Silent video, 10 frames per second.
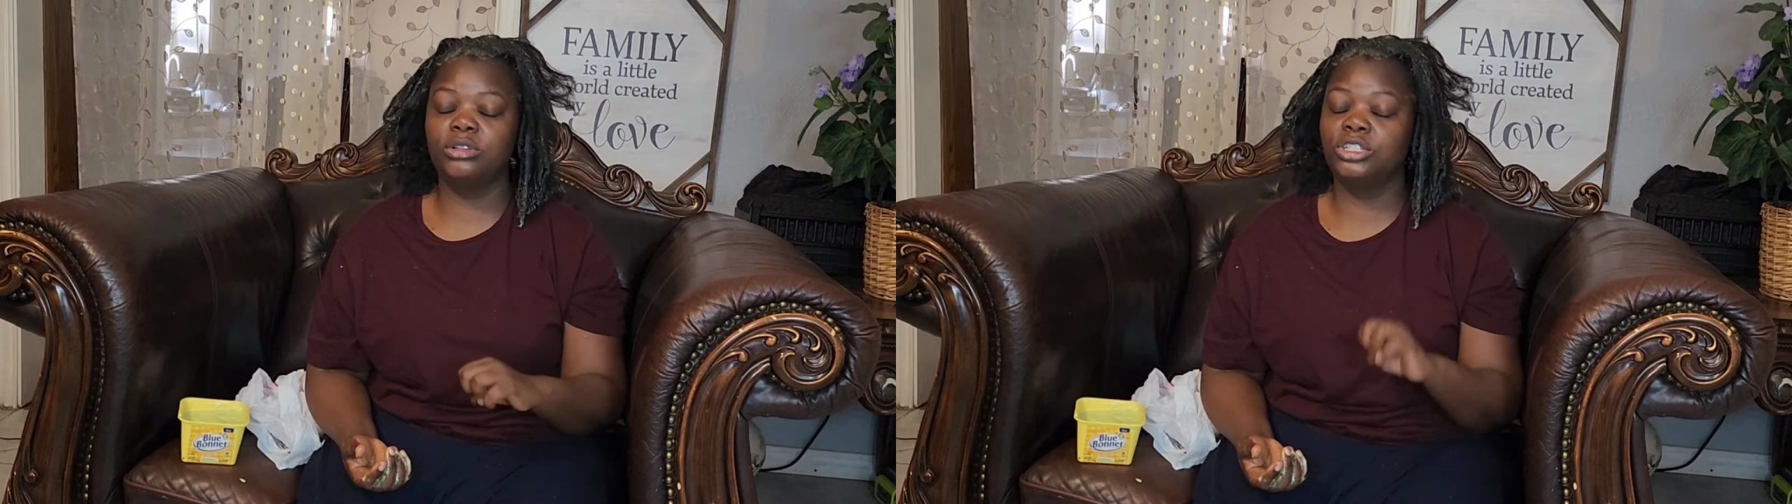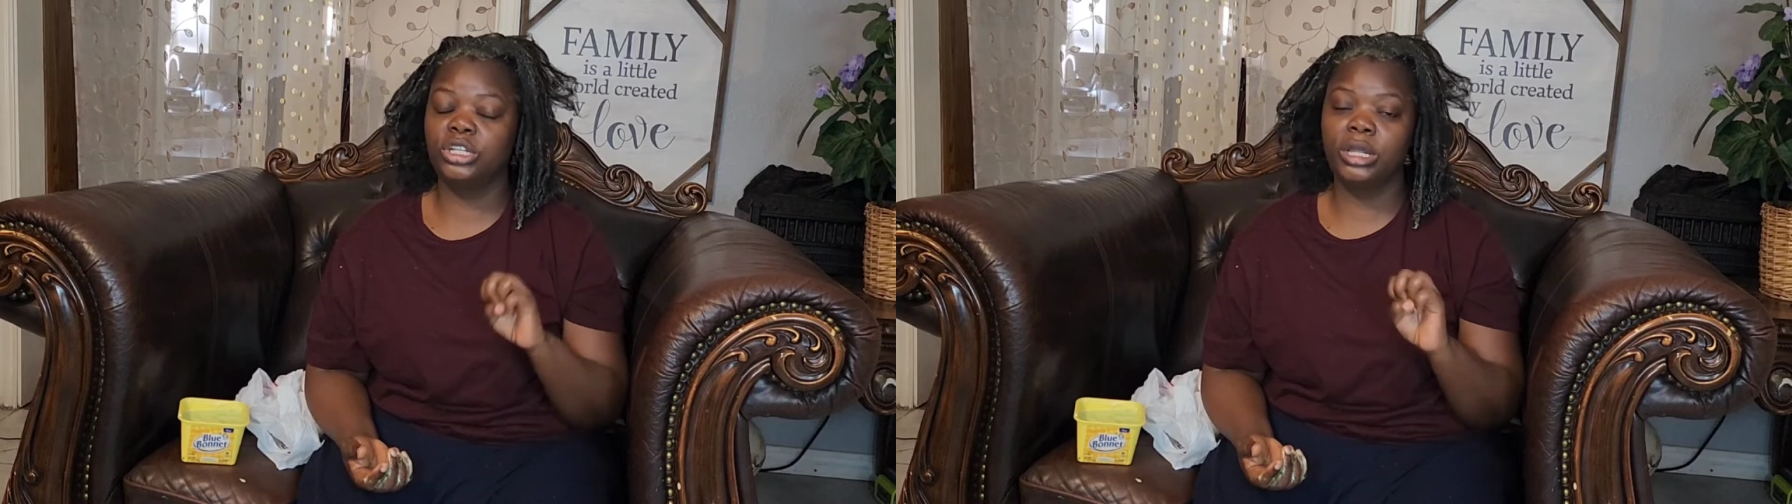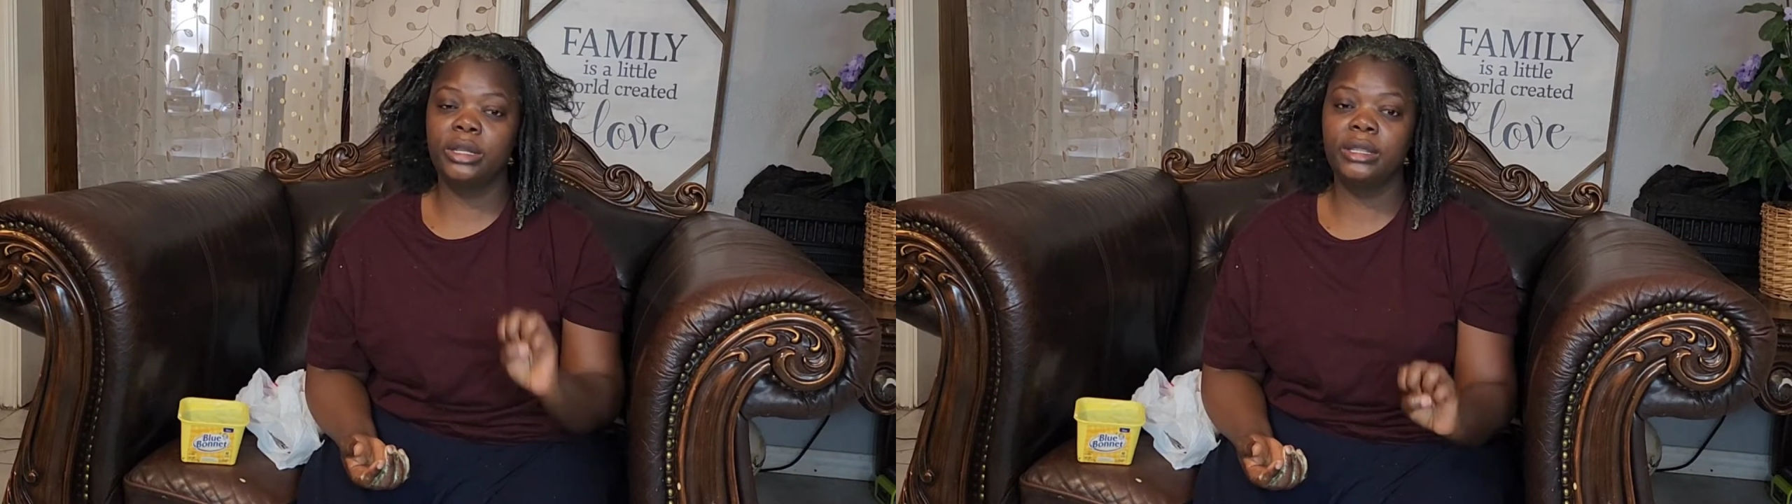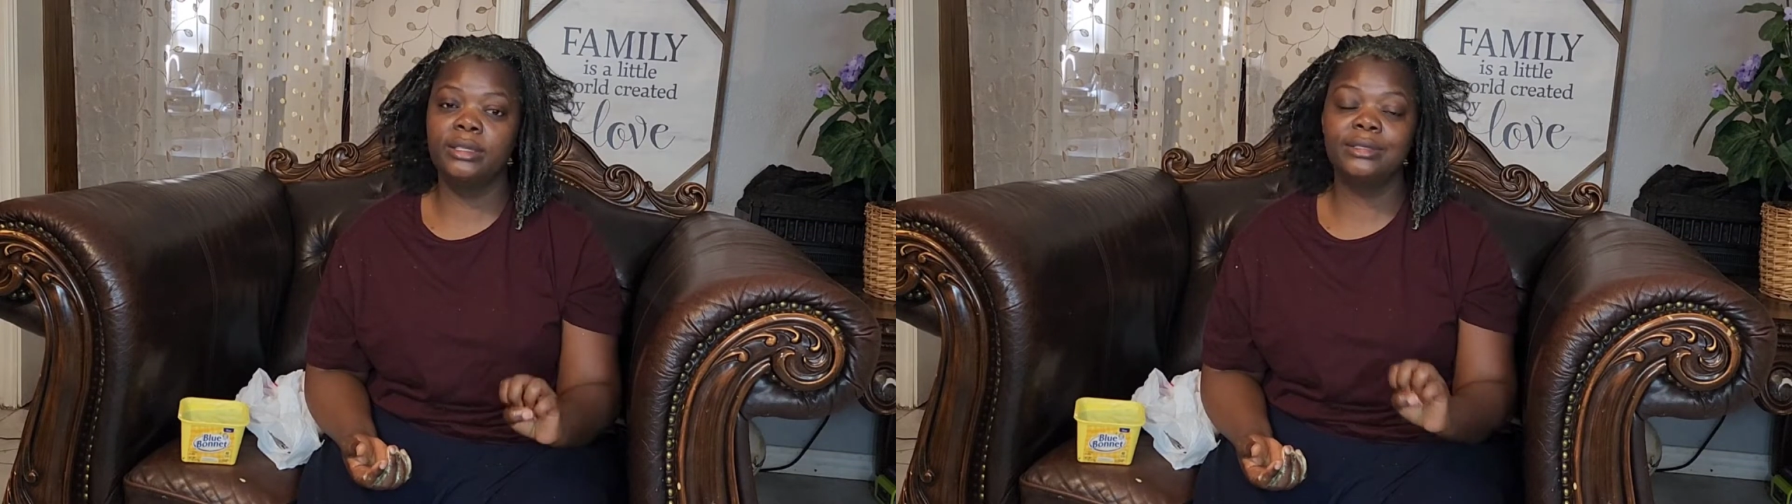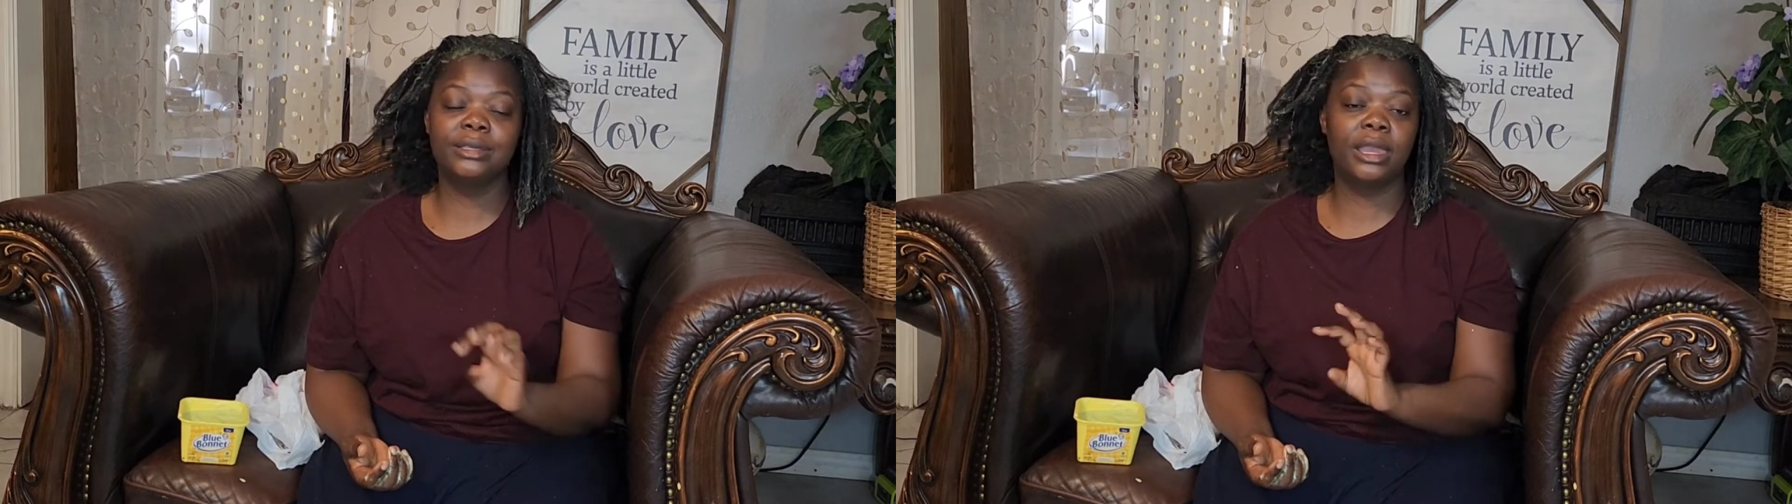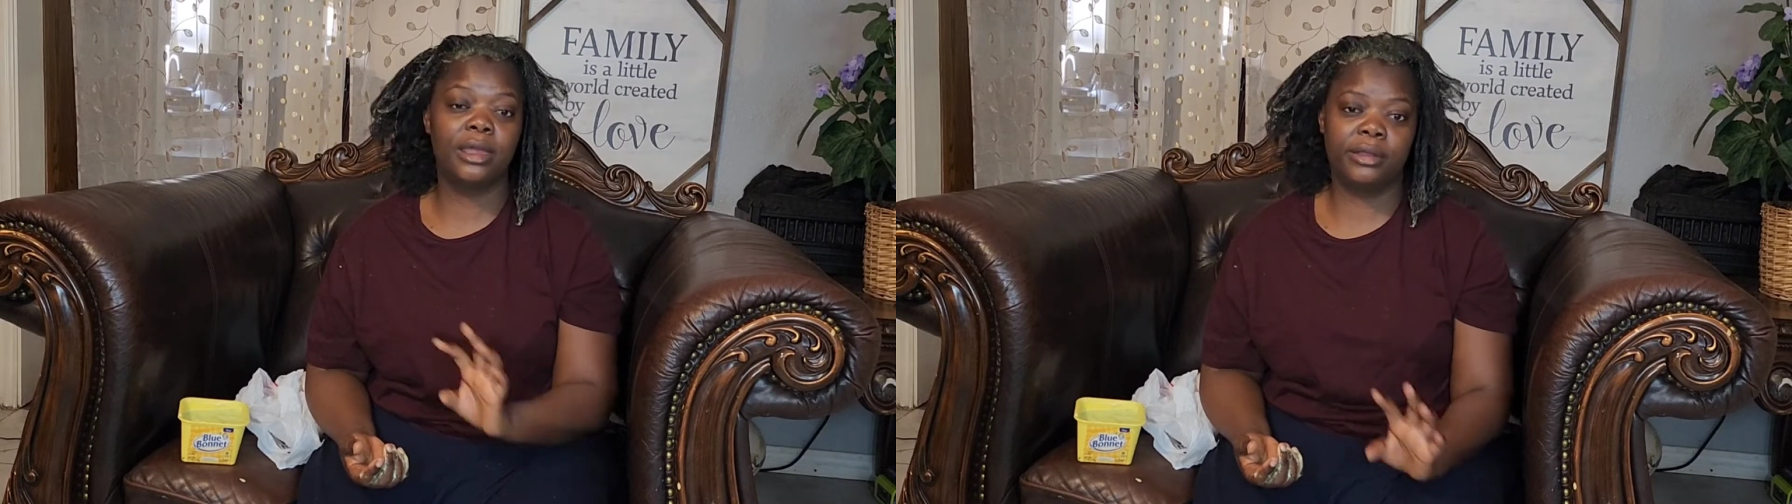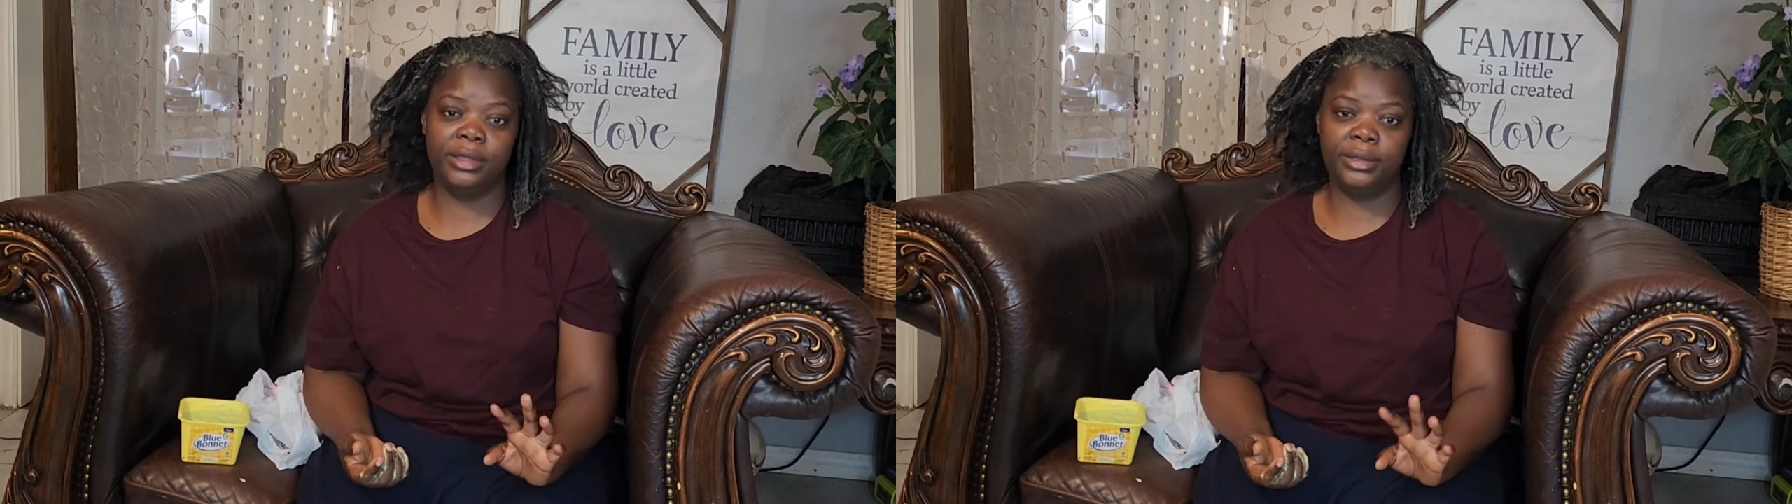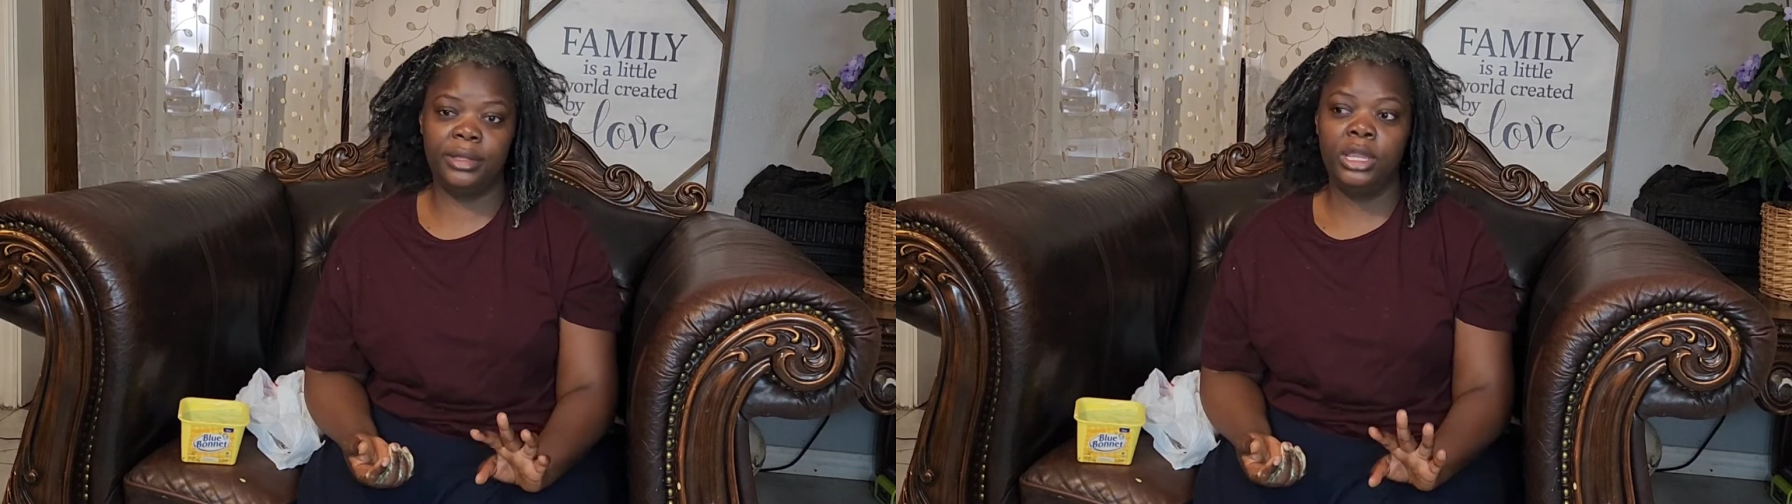sharing is caring.